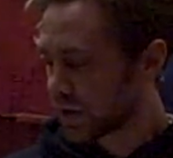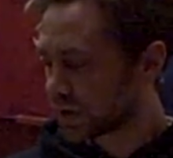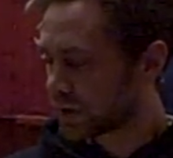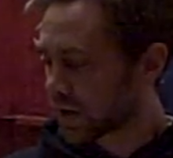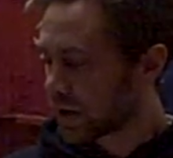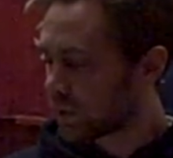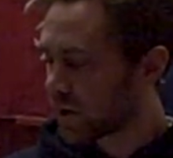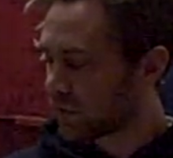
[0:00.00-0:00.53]

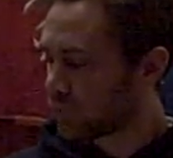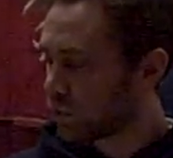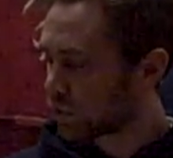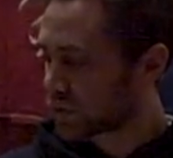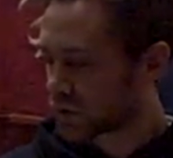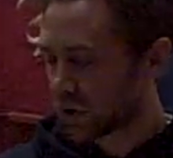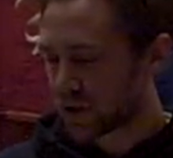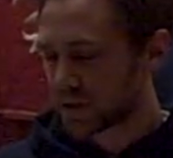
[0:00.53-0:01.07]
Today we have more
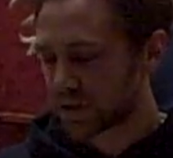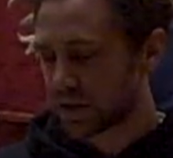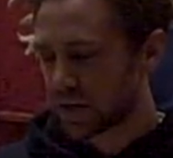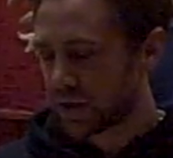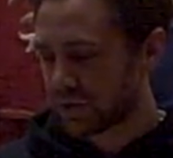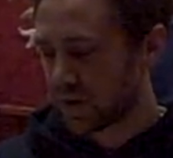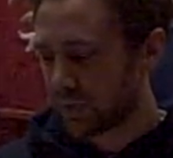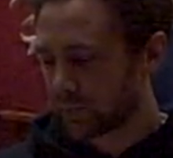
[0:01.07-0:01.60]
choice than
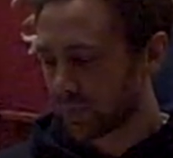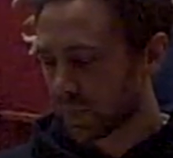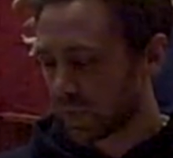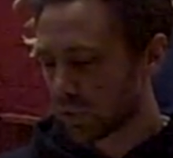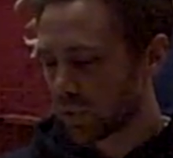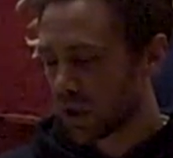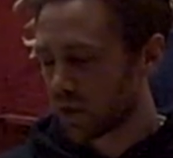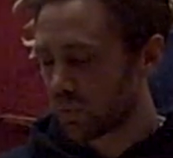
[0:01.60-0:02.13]
ever,
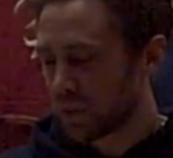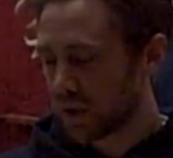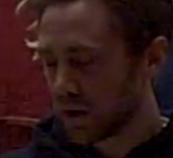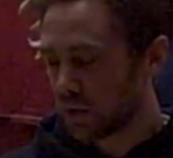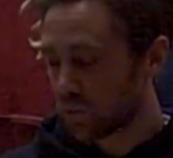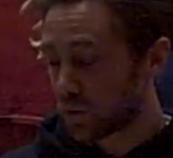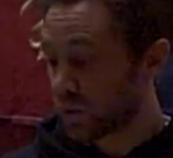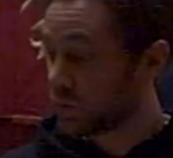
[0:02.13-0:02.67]
whether be